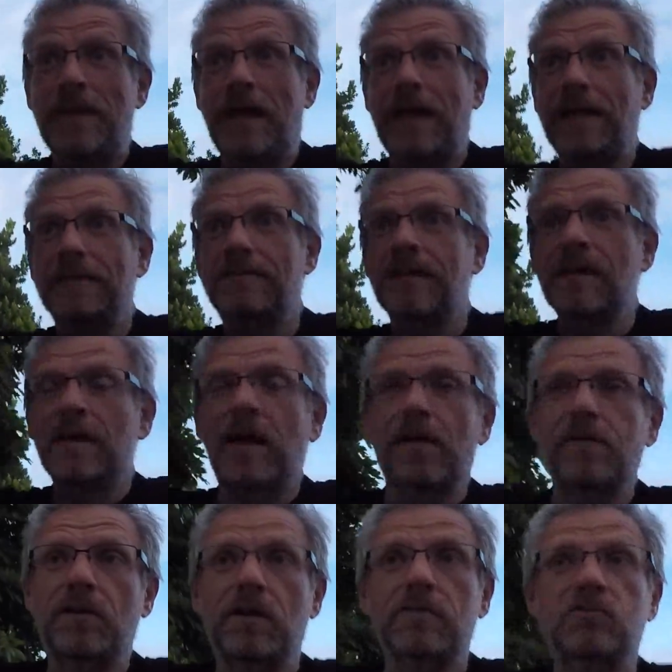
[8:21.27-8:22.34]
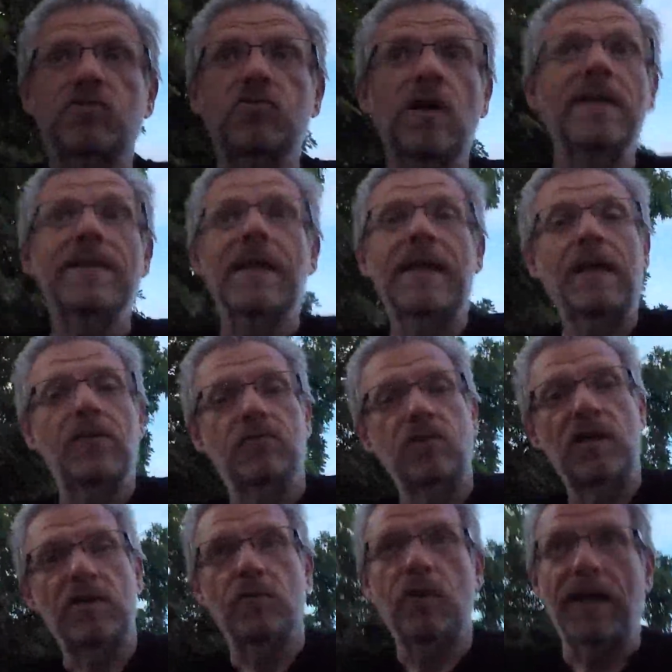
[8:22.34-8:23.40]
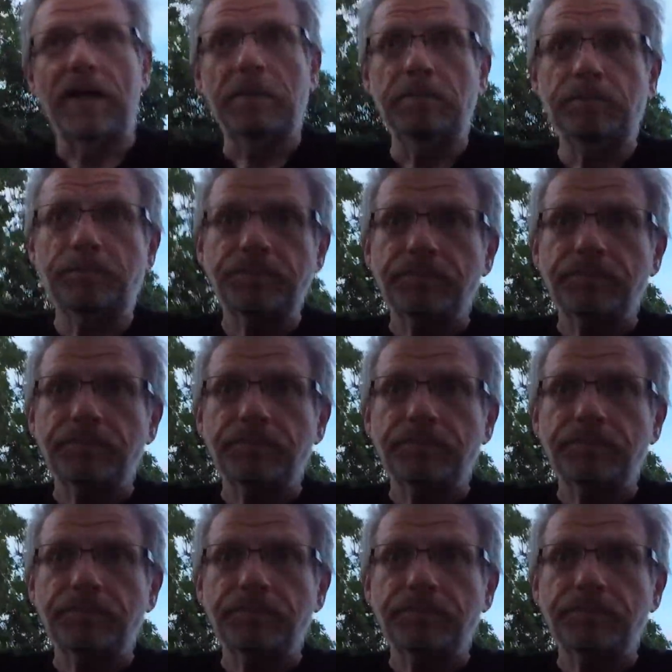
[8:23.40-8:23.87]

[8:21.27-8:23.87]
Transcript: And I thought I'll try that out right away.